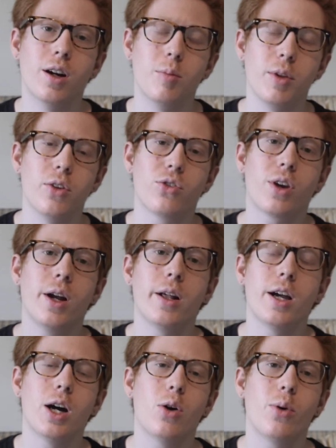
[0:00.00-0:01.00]
is kind
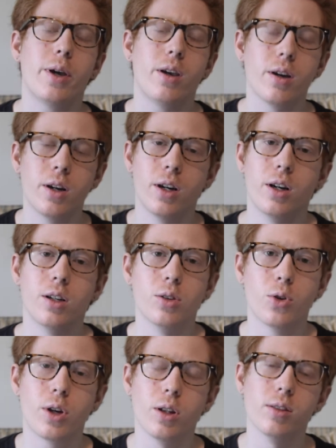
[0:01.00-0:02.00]
of how we
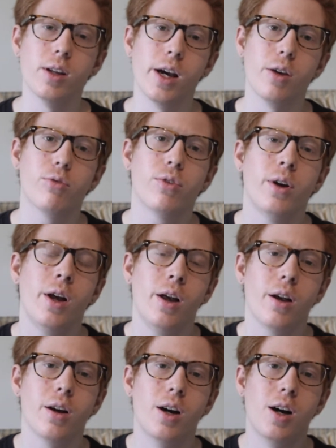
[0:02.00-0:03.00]
look at life.
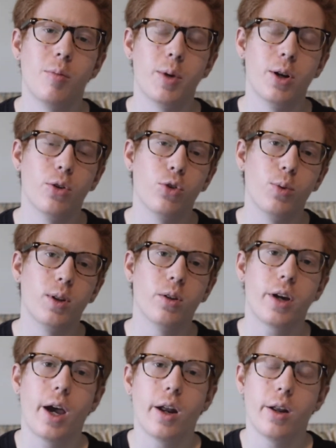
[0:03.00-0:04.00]
Do we
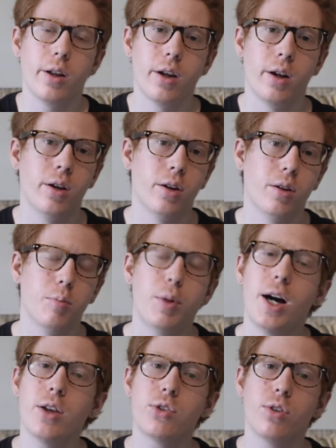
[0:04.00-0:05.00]
look at it in a
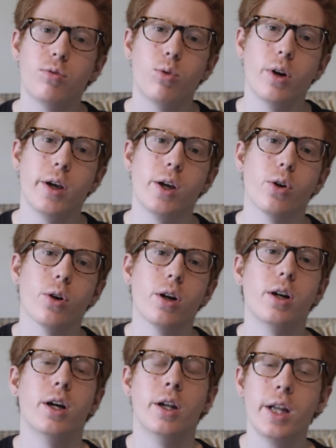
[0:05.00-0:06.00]
positive way or
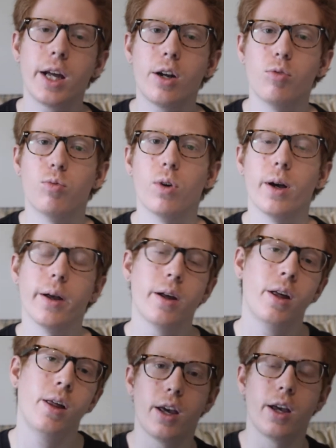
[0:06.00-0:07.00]
a negative way?
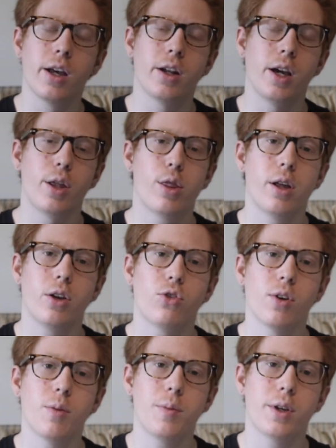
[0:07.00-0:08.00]
And I think
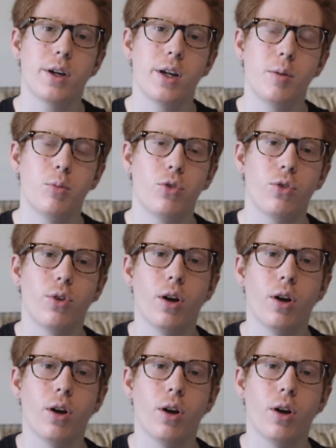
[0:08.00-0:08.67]
sometimes